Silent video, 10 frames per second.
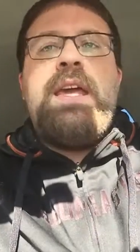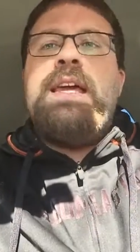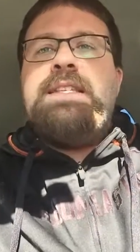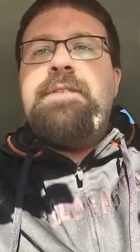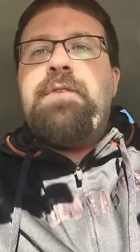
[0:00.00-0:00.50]

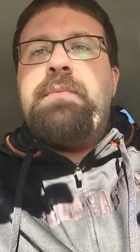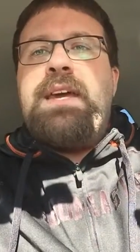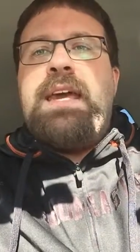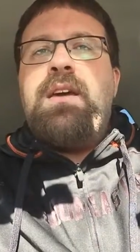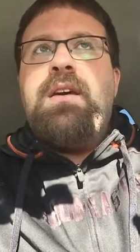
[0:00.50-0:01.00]
Easy for
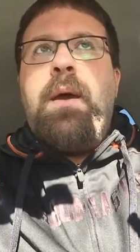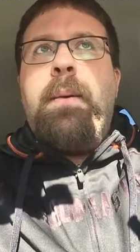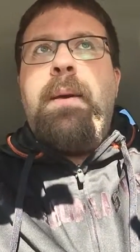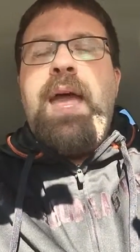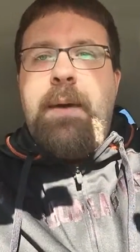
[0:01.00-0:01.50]
me,
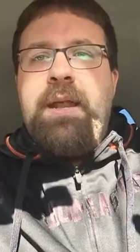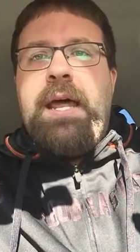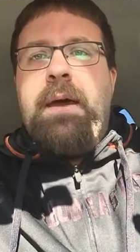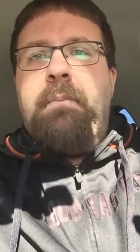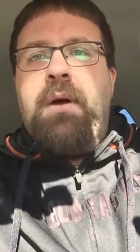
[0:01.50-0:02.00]

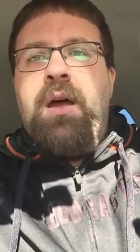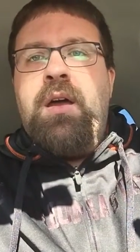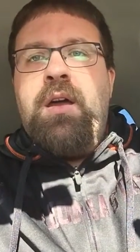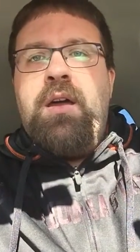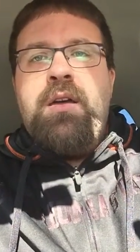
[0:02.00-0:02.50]
Eminem,
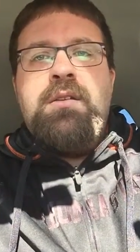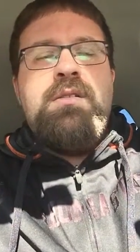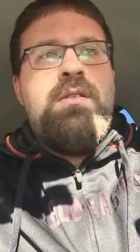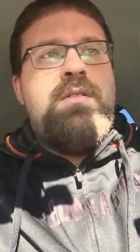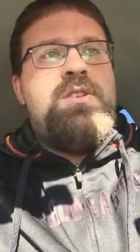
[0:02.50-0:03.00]

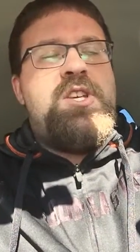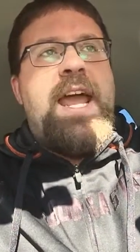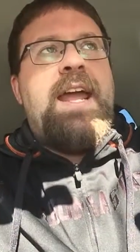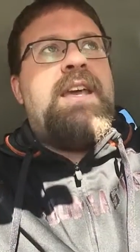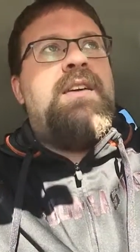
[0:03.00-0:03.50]

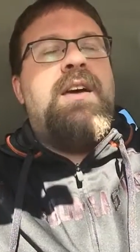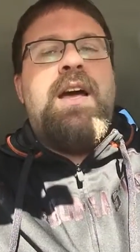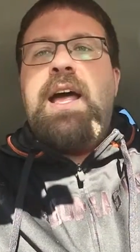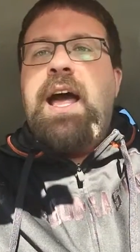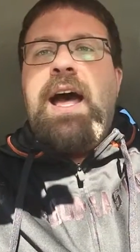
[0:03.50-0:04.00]
Shady.
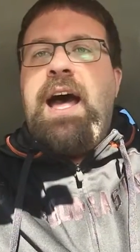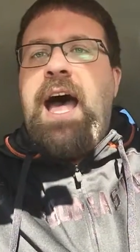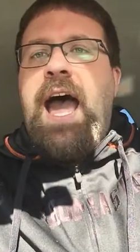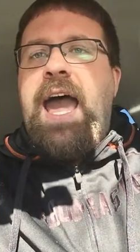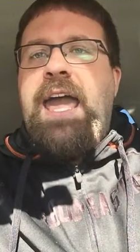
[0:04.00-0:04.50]

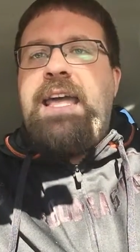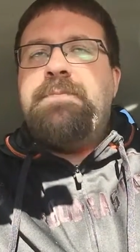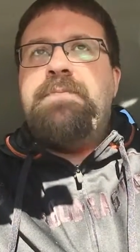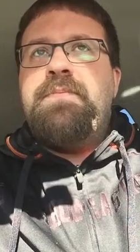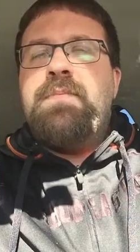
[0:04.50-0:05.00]
Uh, I